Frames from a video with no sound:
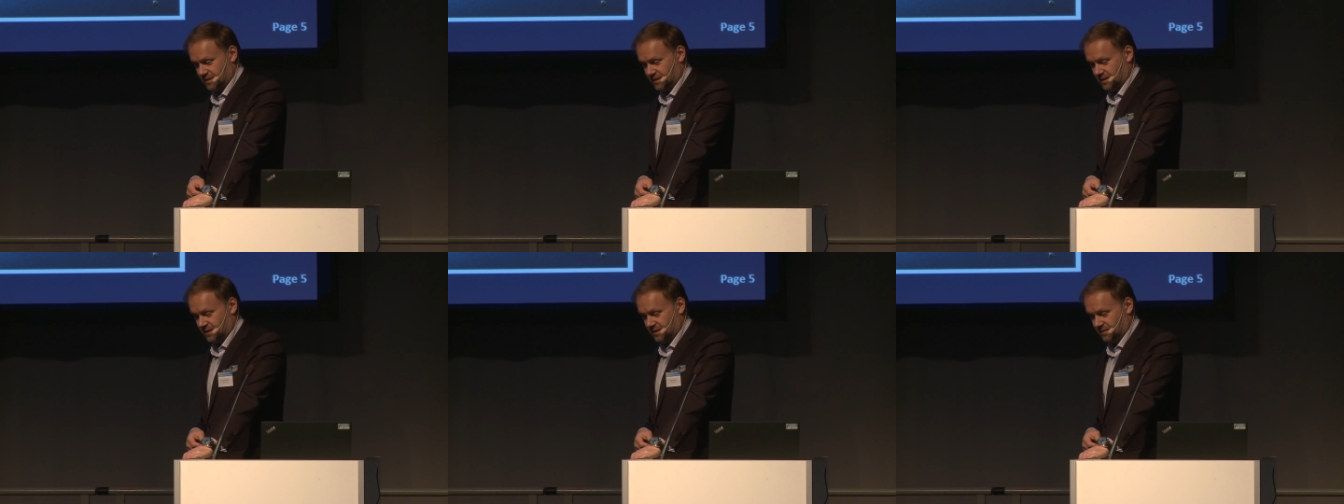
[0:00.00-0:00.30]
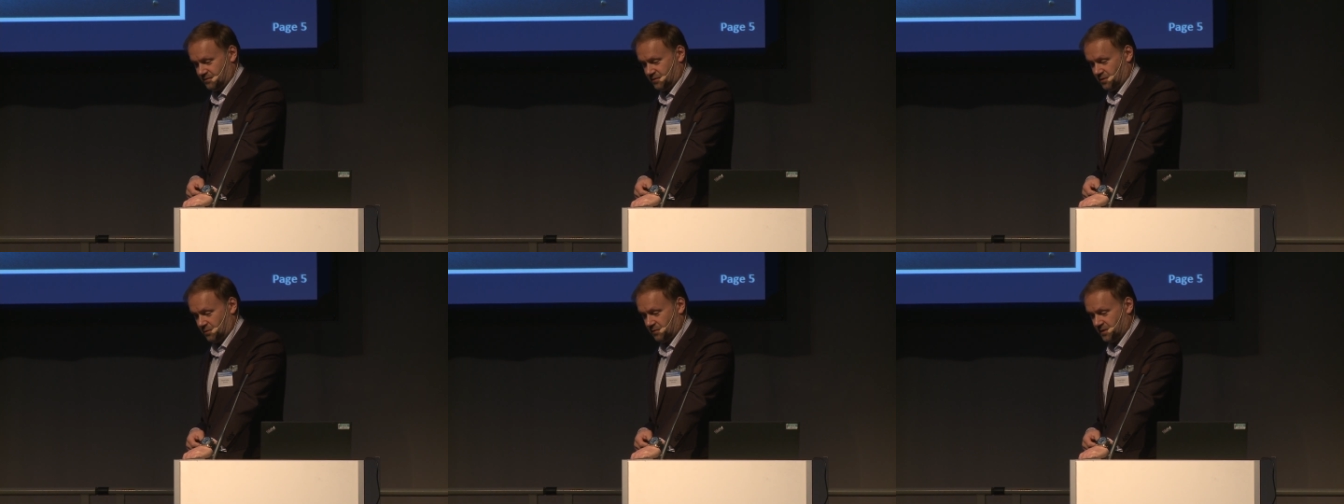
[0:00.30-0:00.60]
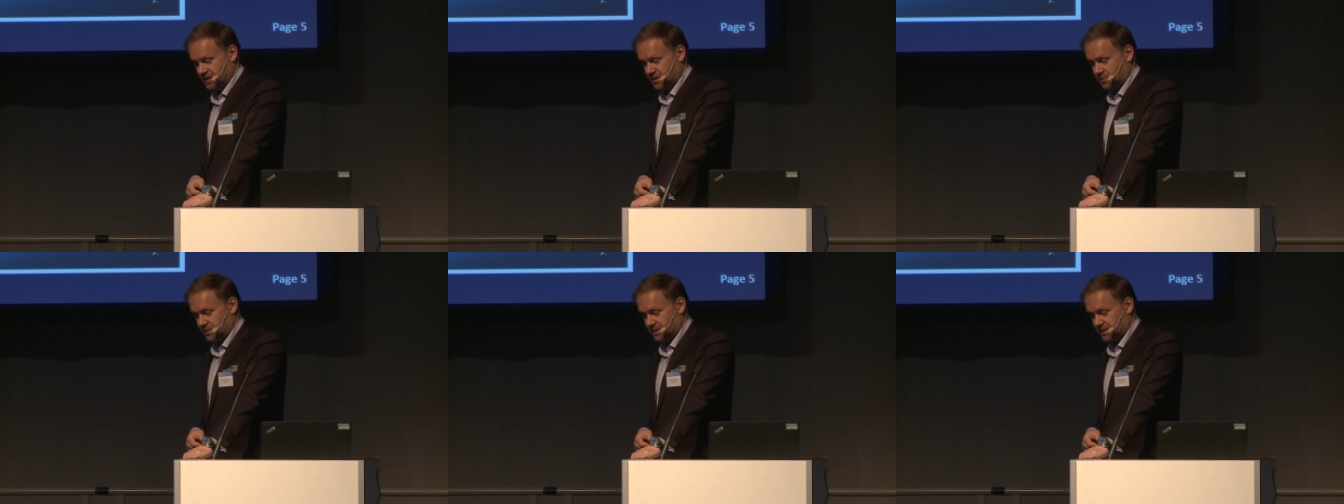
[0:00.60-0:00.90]
uh, from
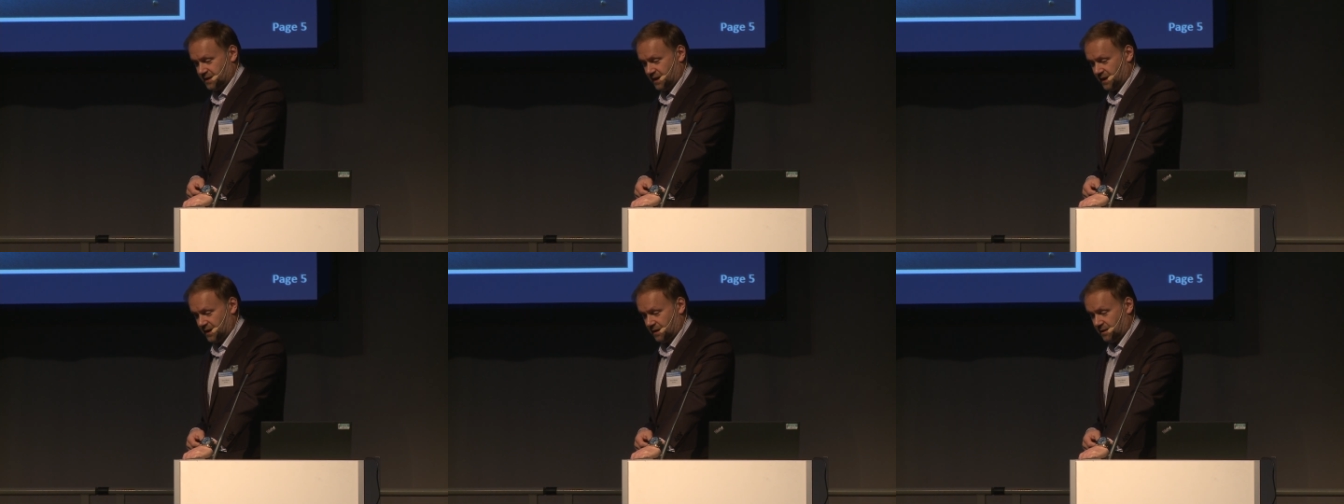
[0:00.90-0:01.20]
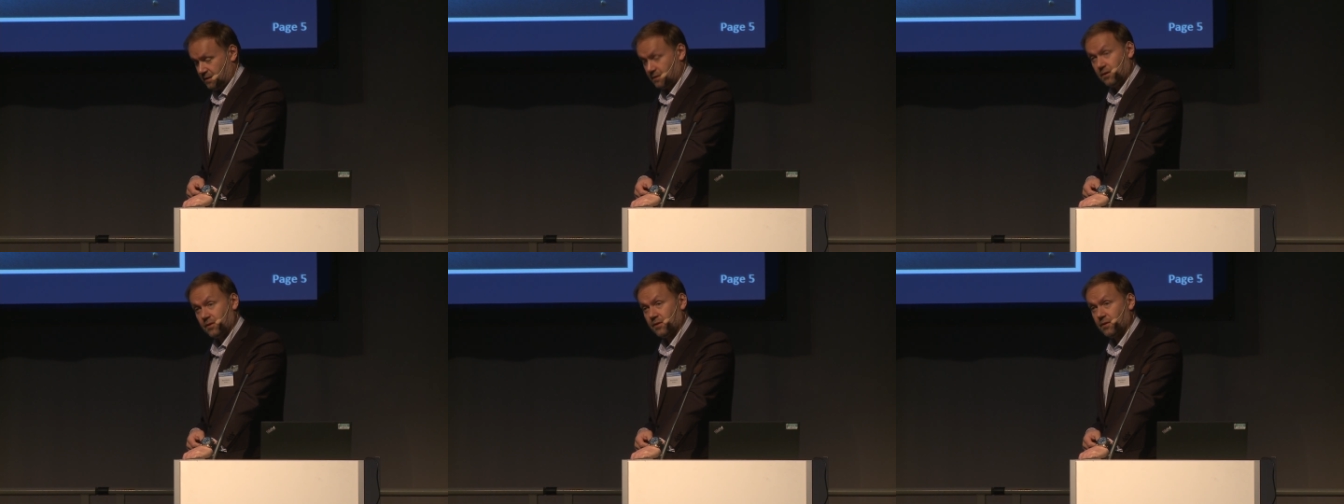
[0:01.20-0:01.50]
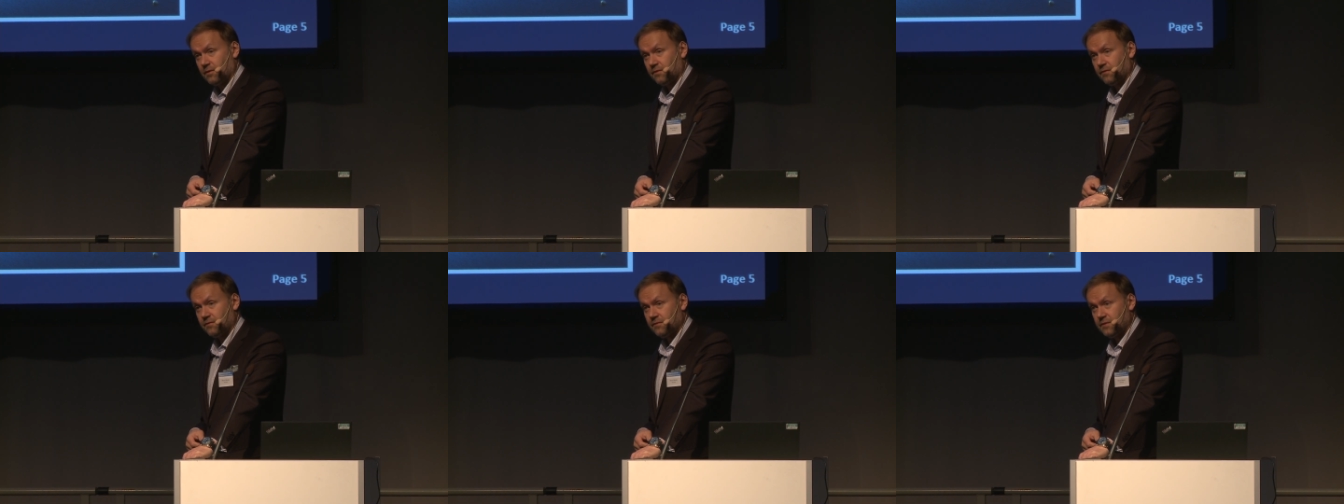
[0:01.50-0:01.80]
which we take a lot
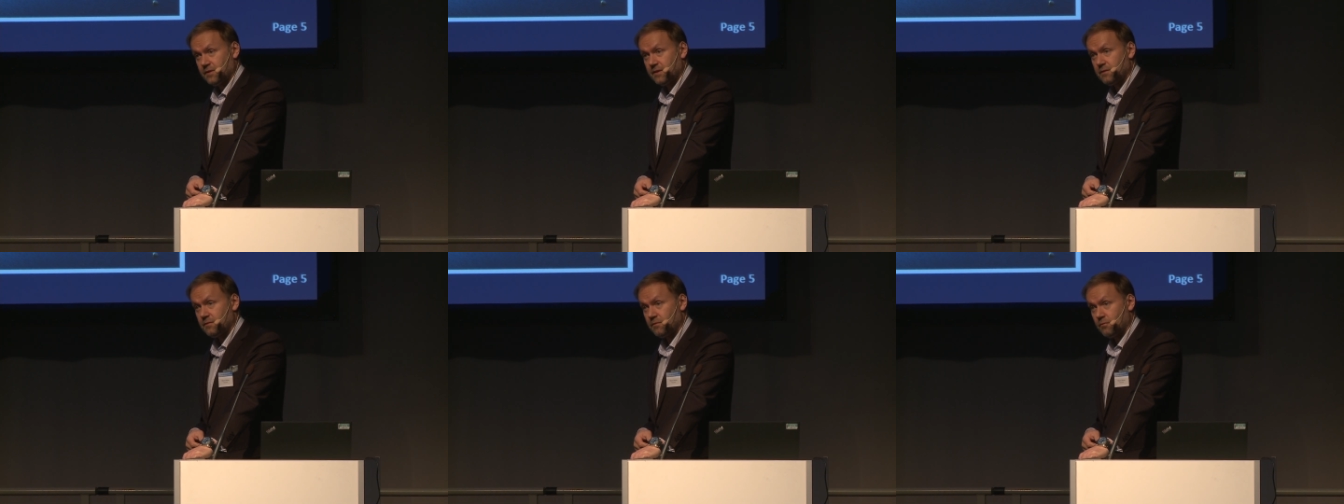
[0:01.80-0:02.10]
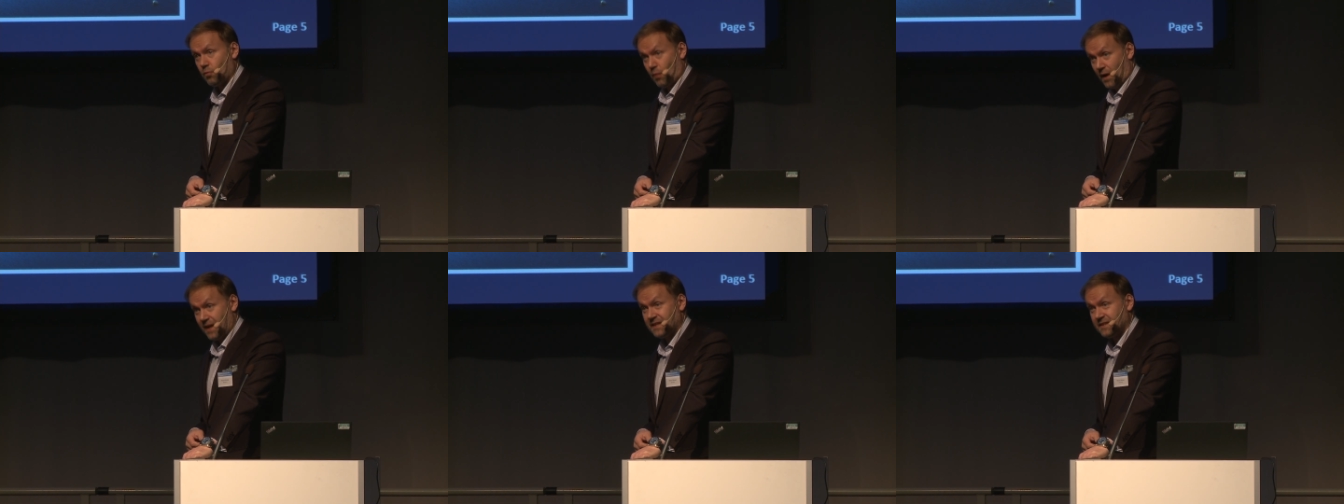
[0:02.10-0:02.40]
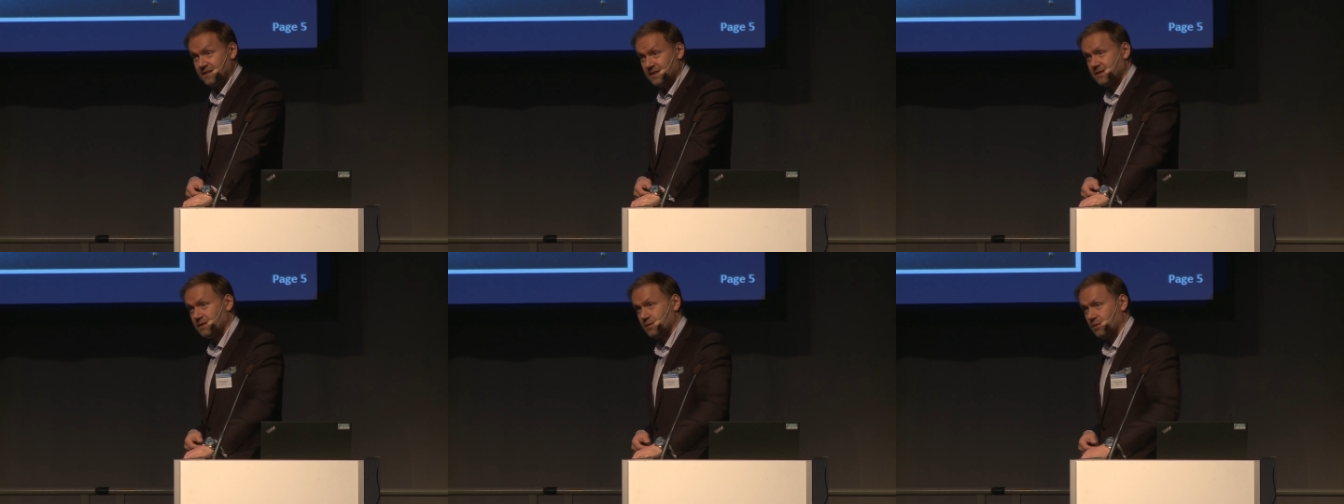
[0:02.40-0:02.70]
of
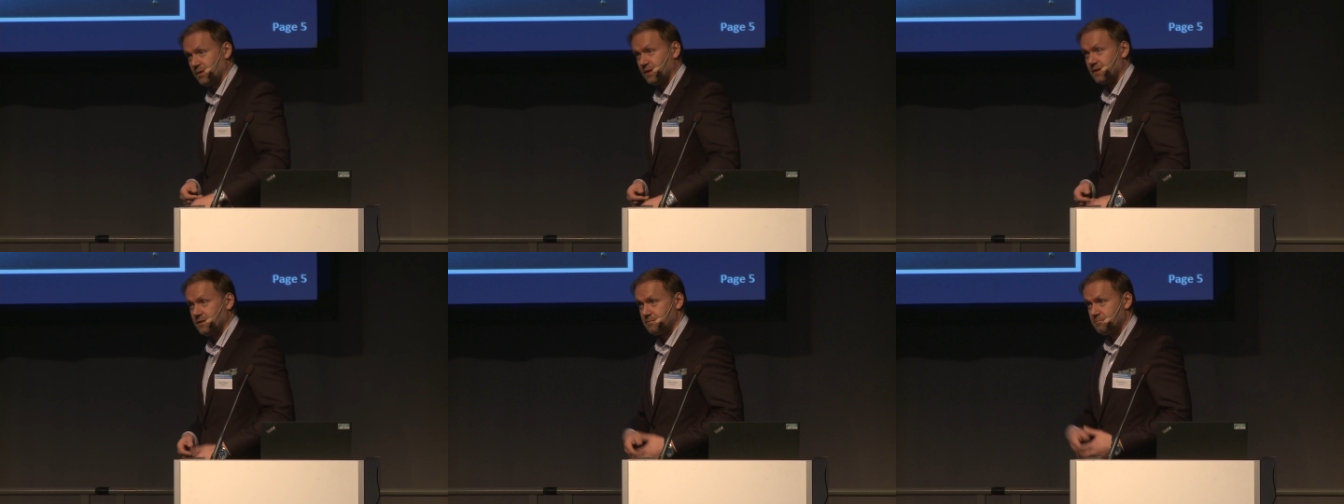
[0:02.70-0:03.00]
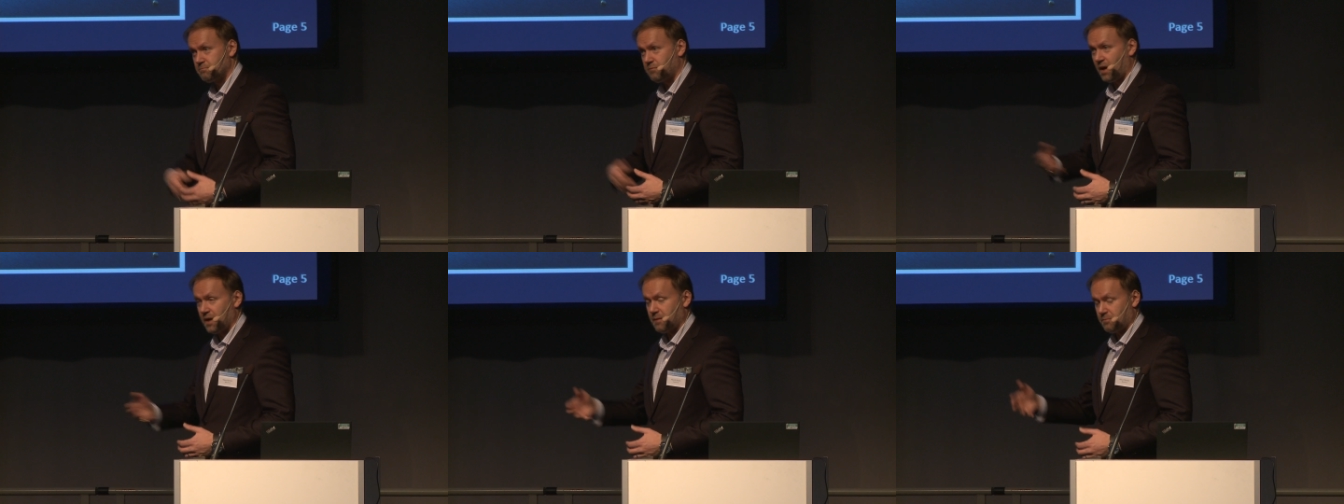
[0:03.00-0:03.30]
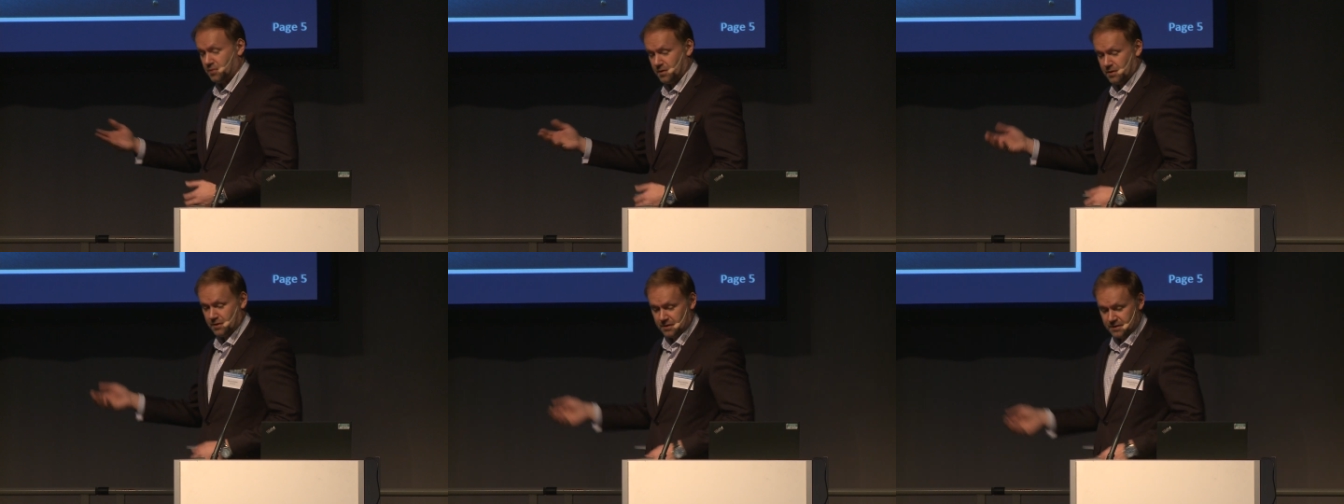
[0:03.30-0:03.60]
waste or
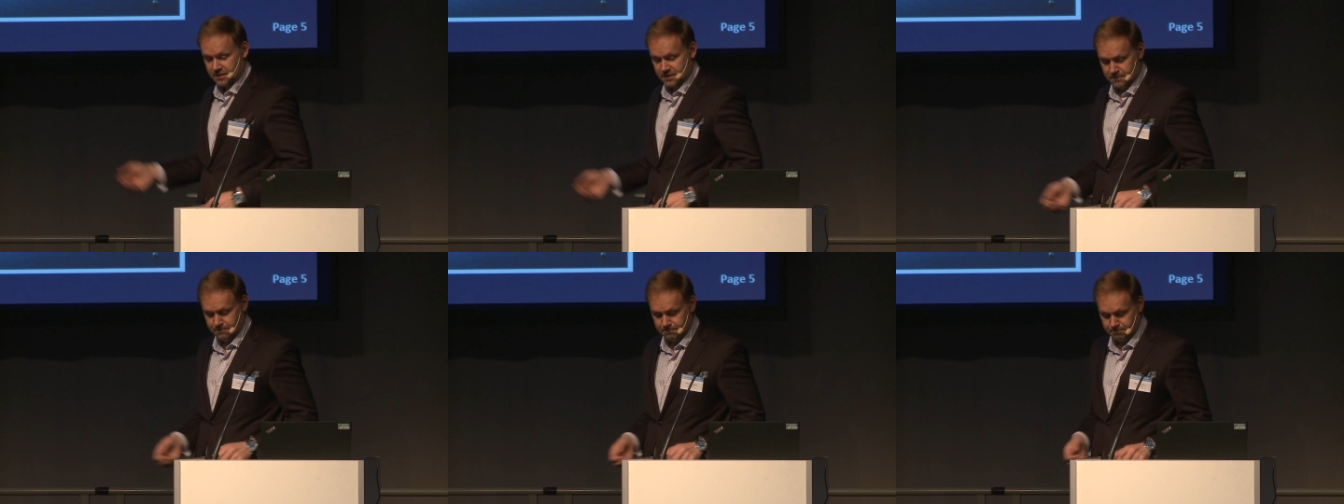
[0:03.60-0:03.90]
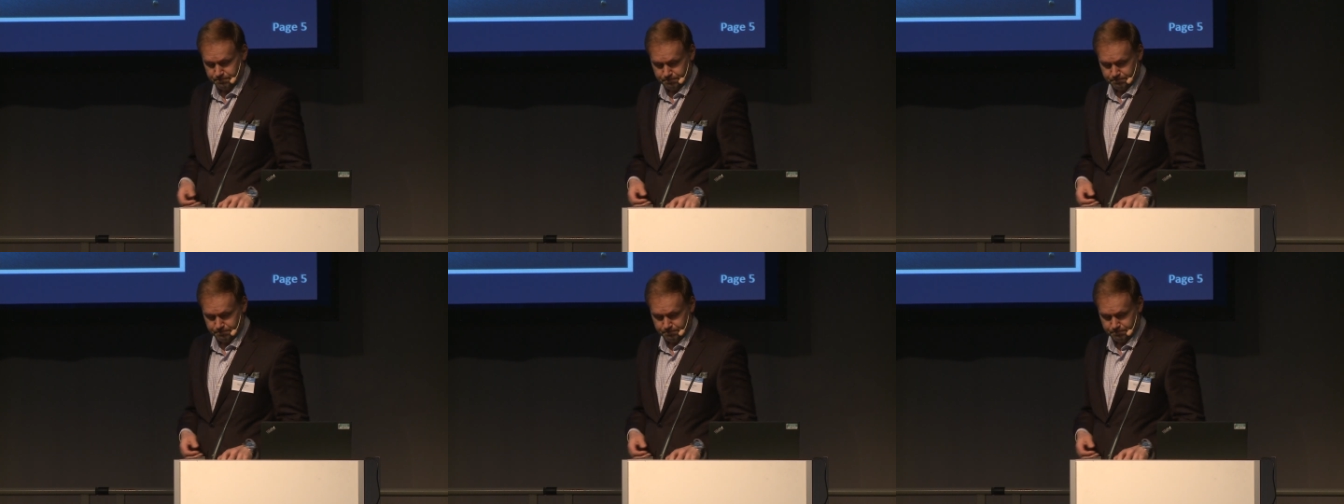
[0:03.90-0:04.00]
byproduct.